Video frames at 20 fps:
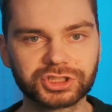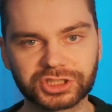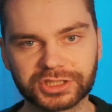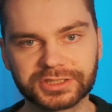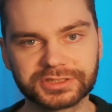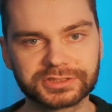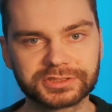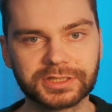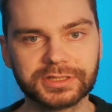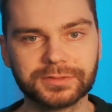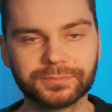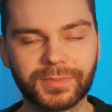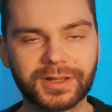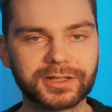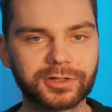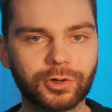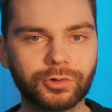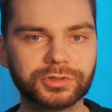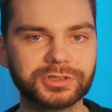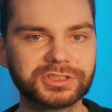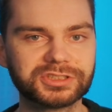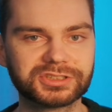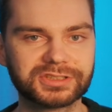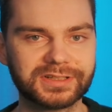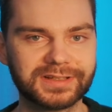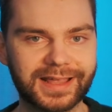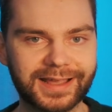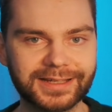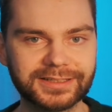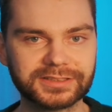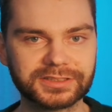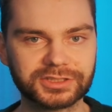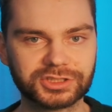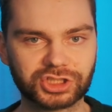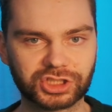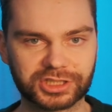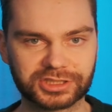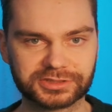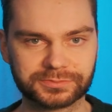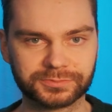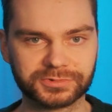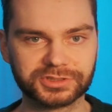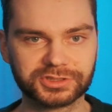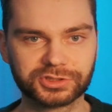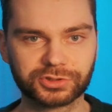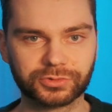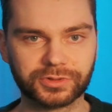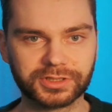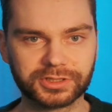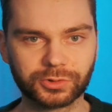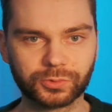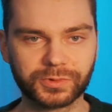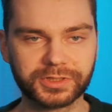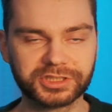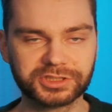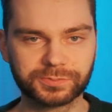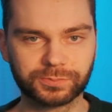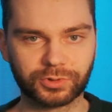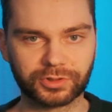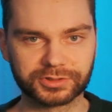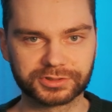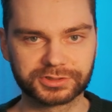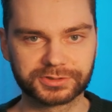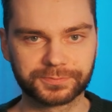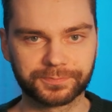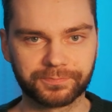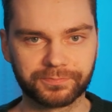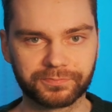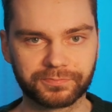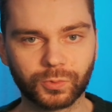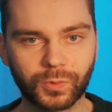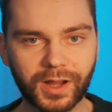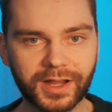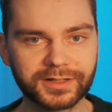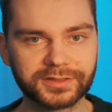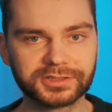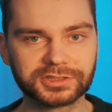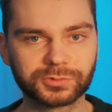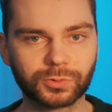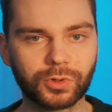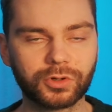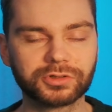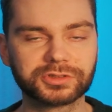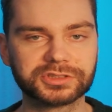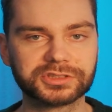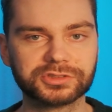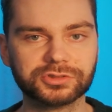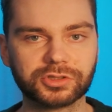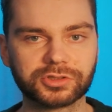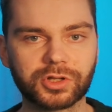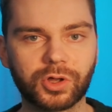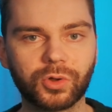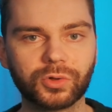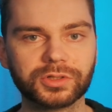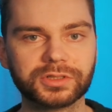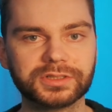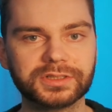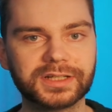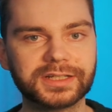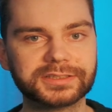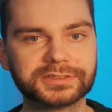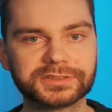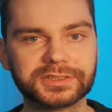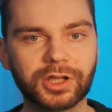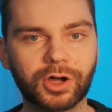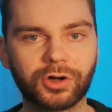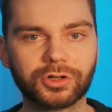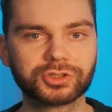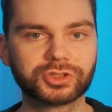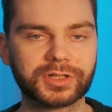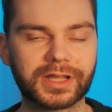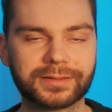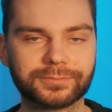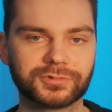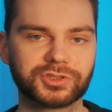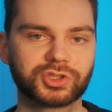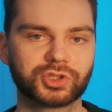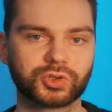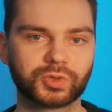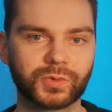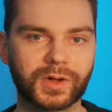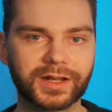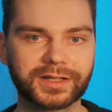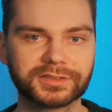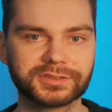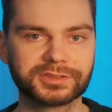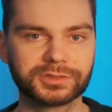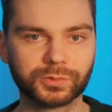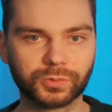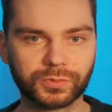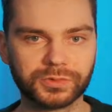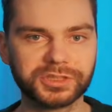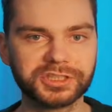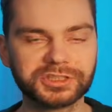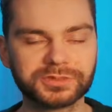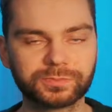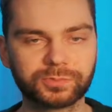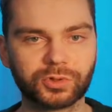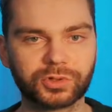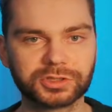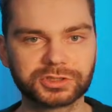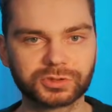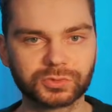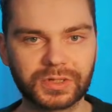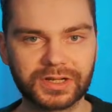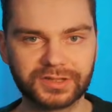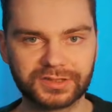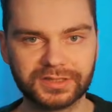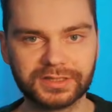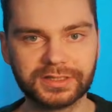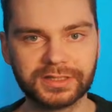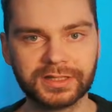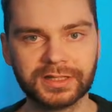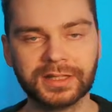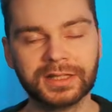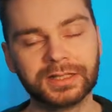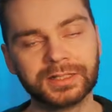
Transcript: just make only slight adjustments to hit the weak spots. The way this works is not only that the auto aim tracks the weak spots roughly,